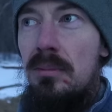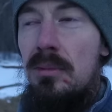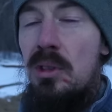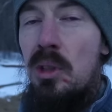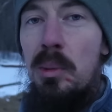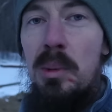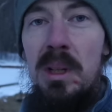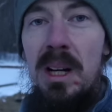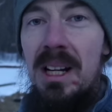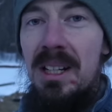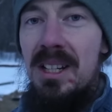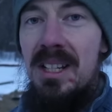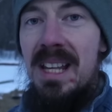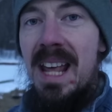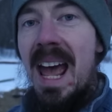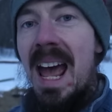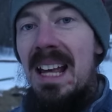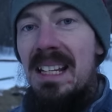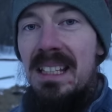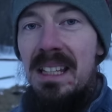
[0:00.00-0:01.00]
So we're not just
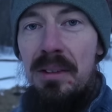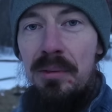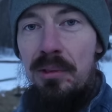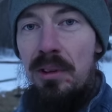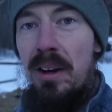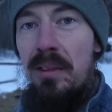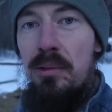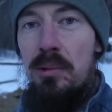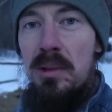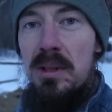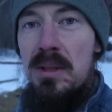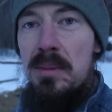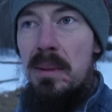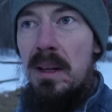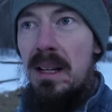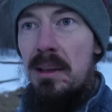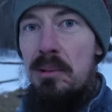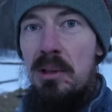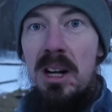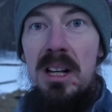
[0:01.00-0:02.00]
asking for everyone's
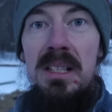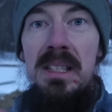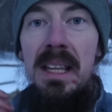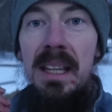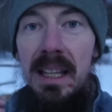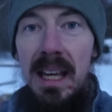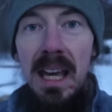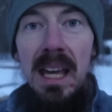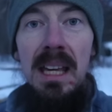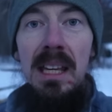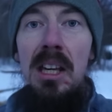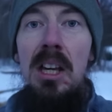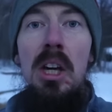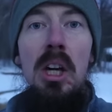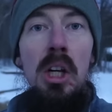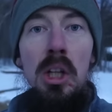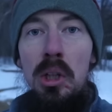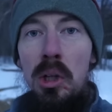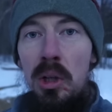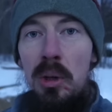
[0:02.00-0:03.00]
money. We're not saying, hey,
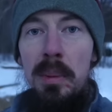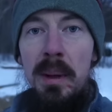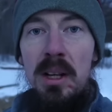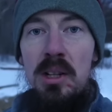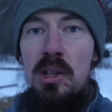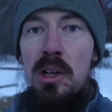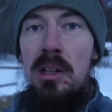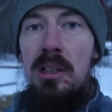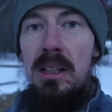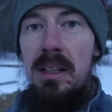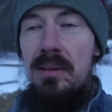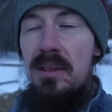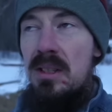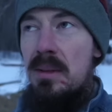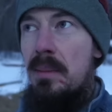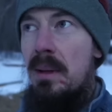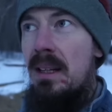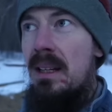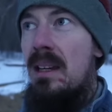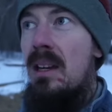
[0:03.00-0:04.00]
go to Patreon, give
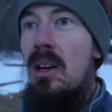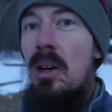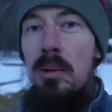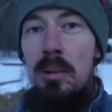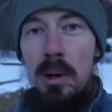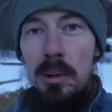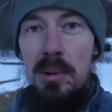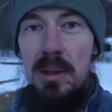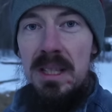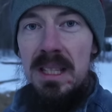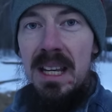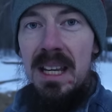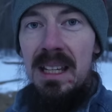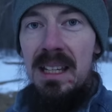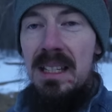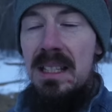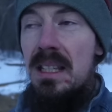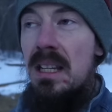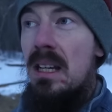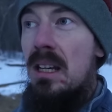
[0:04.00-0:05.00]
us money. What we're saying
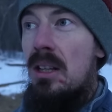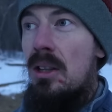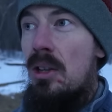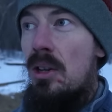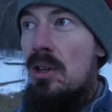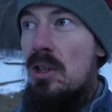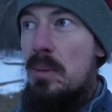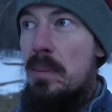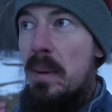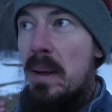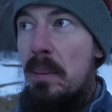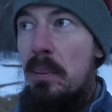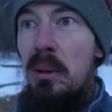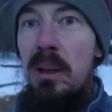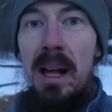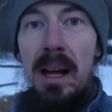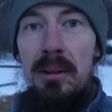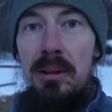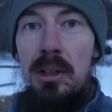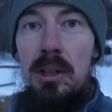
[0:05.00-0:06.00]
is there's
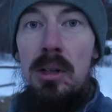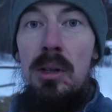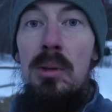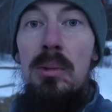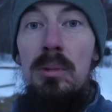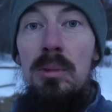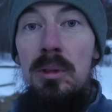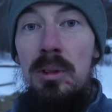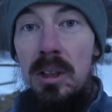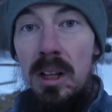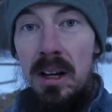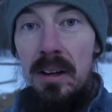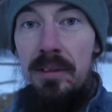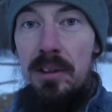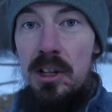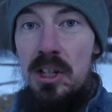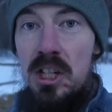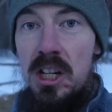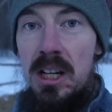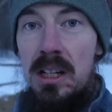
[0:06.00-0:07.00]
people out there who love
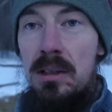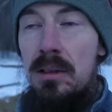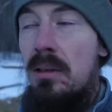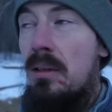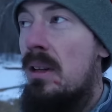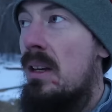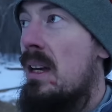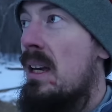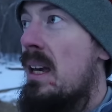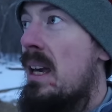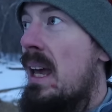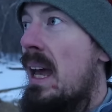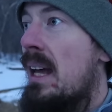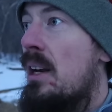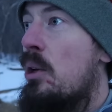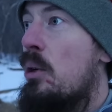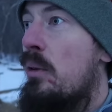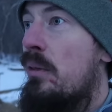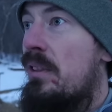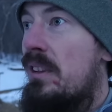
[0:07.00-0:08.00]
our channel
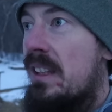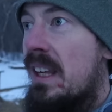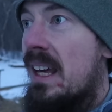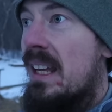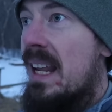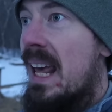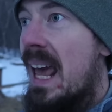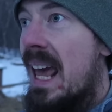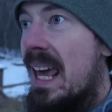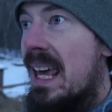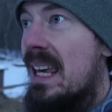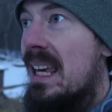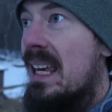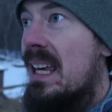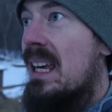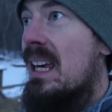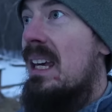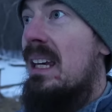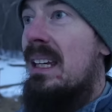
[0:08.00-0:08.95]
and who've said, hey,